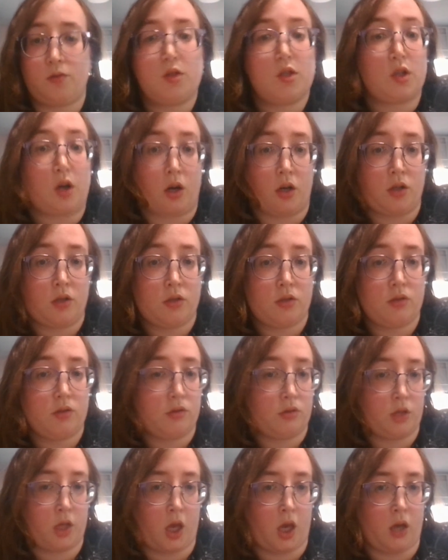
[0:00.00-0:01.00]
start
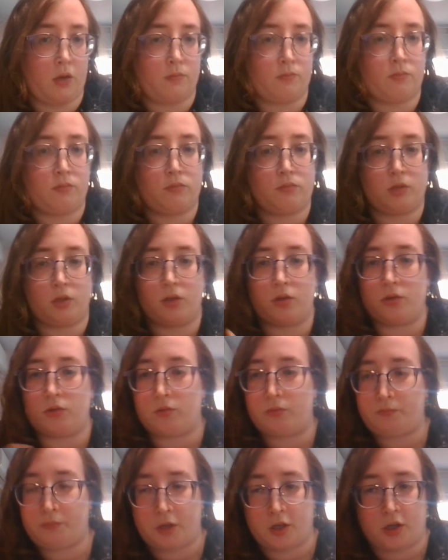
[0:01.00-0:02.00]
the game,
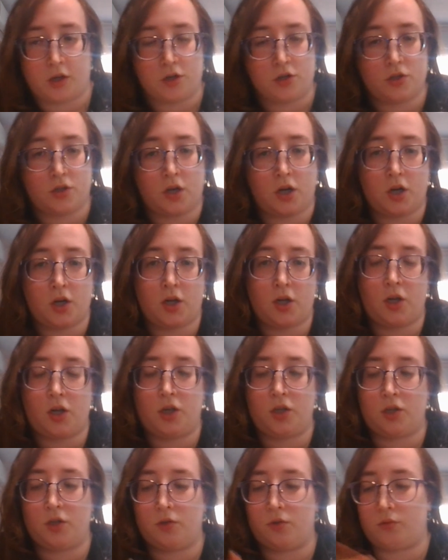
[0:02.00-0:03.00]
you pick your
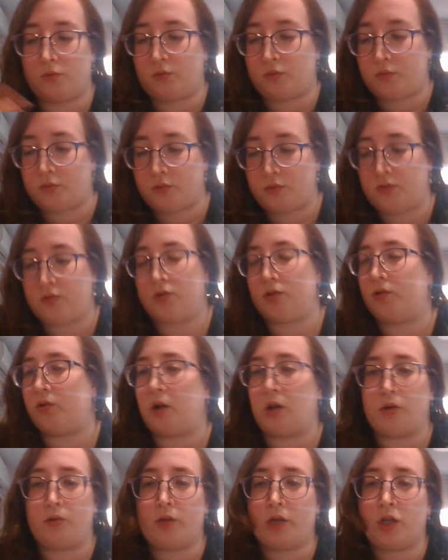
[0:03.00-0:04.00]
starter, you do
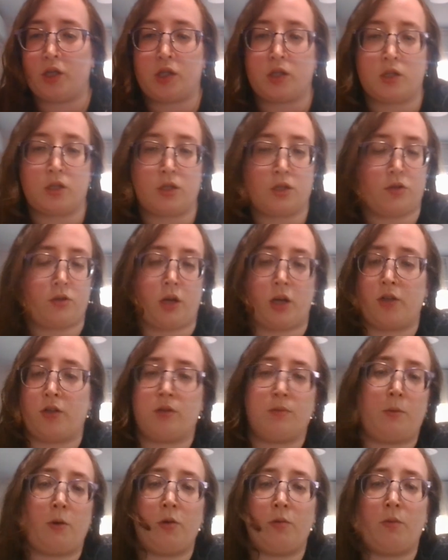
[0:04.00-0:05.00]
all the regions, you catch
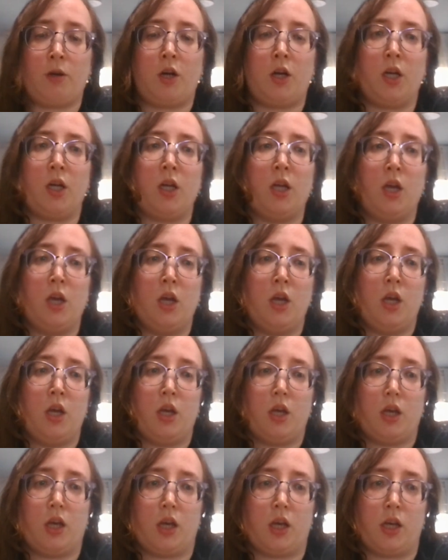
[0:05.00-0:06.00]
all the Pokemon,
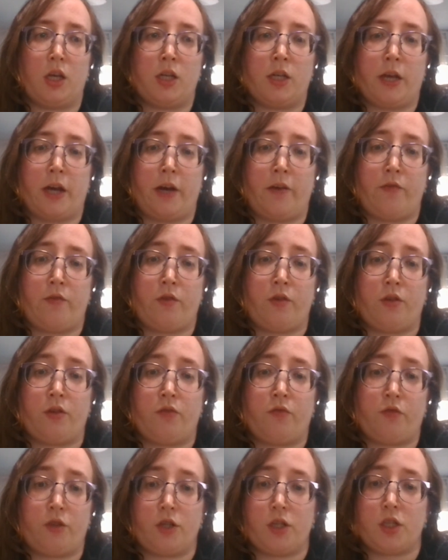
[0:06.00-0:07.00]
and after the
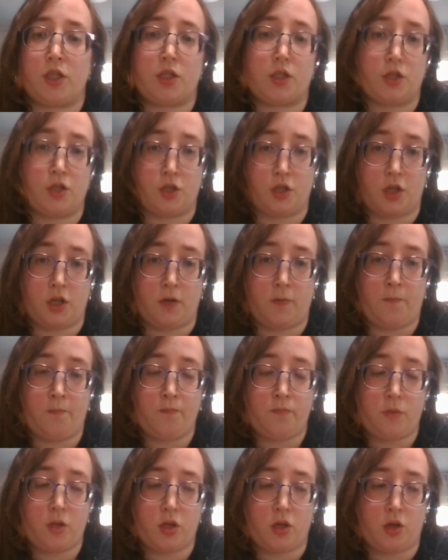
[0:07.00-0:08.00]
first
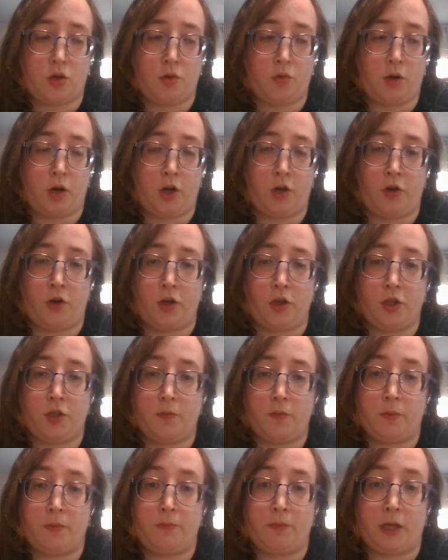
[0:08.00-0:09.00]
gym, you are going
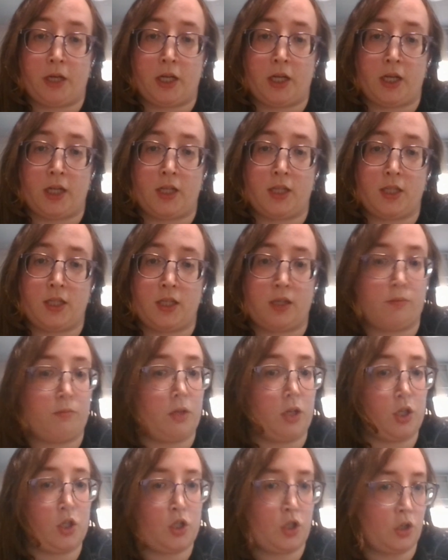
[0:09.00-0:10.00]
to be meeting
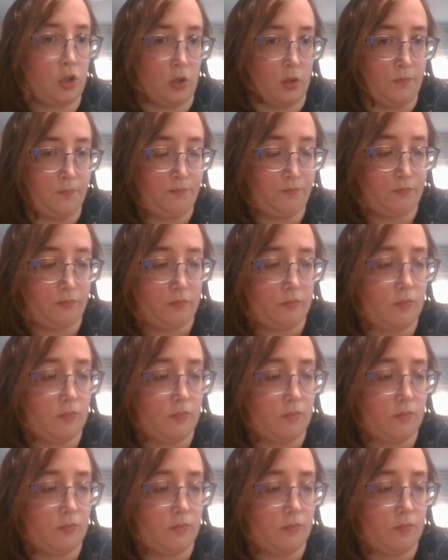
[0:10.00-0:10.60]
Team Eternal.